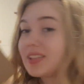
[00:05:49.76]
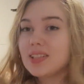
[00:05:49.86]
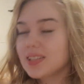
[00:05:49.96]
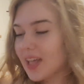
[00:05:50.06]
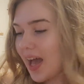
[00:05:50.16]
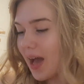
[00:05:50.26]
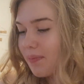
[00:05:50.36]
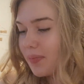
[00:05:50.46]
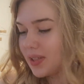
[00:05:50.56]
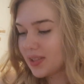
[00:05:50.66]
This is the
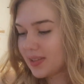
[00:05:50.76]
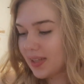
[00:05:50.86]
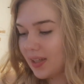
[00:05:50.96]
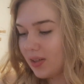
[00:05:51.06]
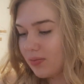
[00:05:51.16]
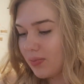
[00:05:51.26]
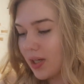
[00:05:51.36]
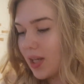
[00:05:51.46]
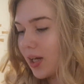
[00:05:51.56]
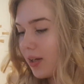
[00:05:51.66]
happiest day of
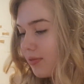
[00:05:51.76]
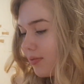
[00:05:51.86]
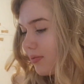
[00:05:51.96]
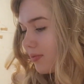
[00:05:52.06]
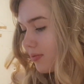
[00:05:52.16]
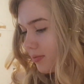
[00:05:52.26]
my life.